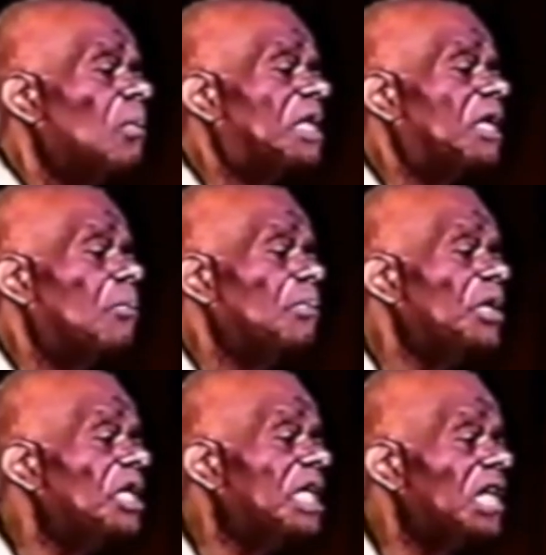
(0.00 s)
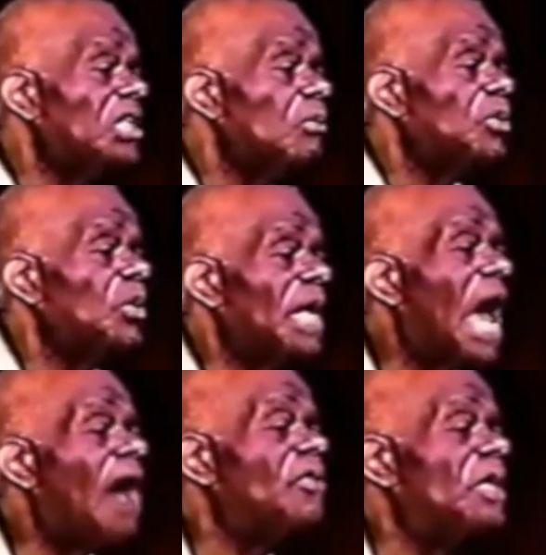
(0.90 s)
But the communication between
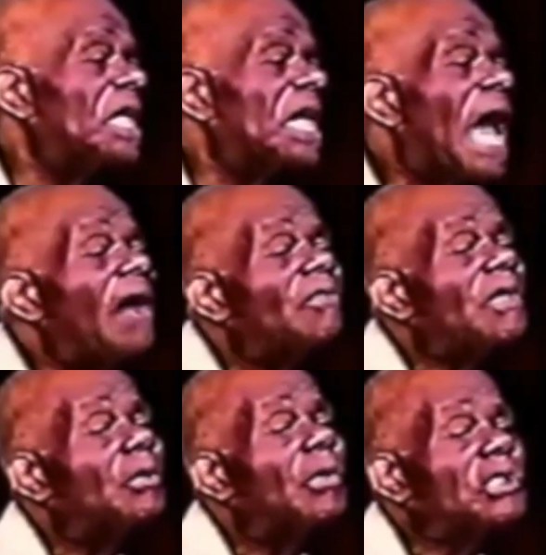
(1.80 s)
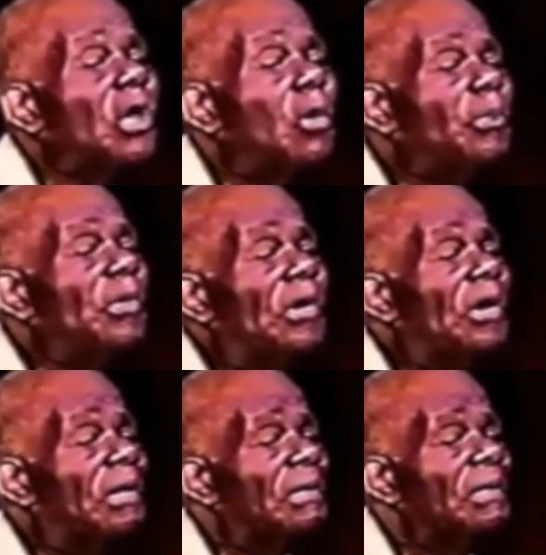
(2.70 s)
African and African was so
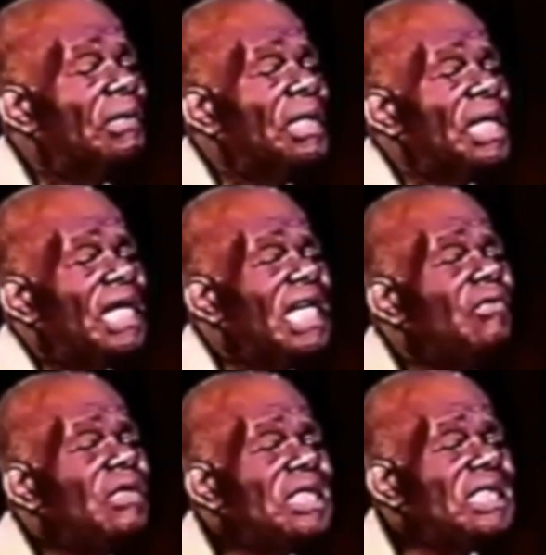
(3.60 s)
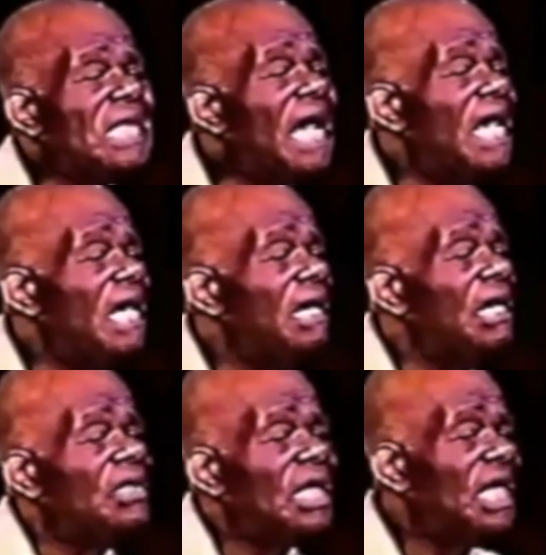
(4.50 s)
poor. Even
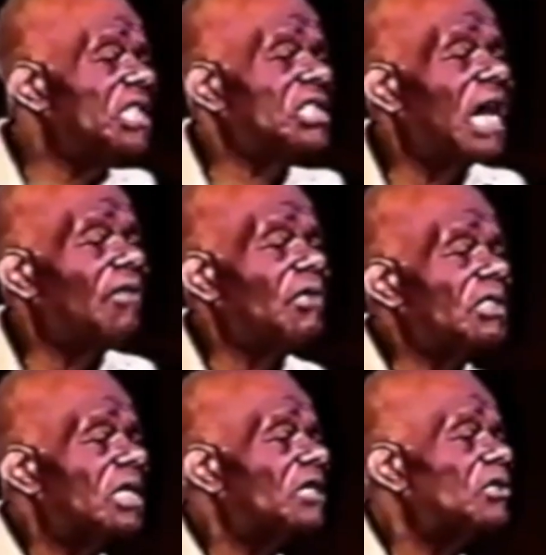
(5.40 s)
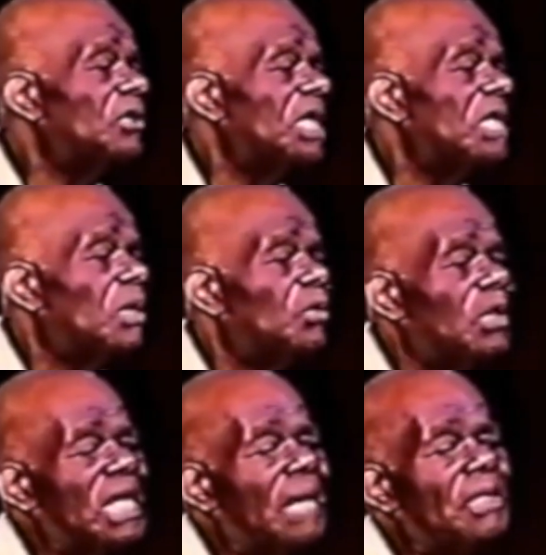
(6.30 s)
today, the East Africa is not too clear about
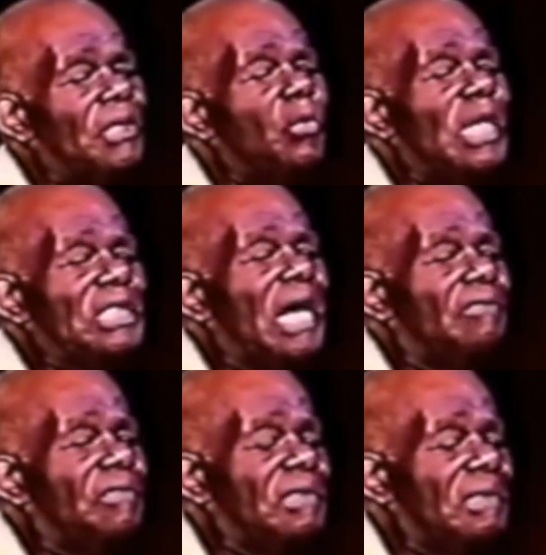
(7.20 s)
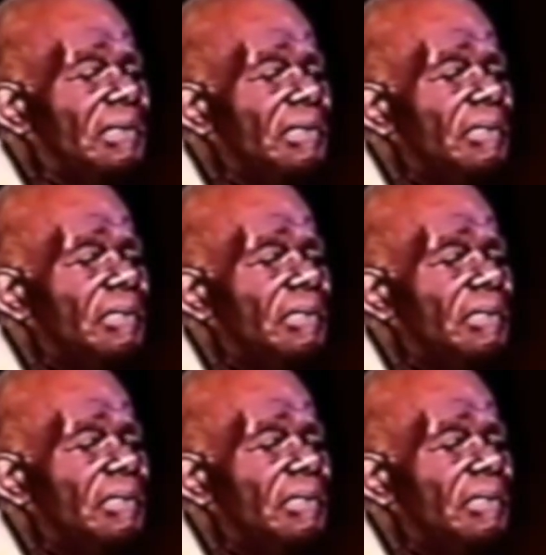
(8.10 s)
what's happening in West Africa.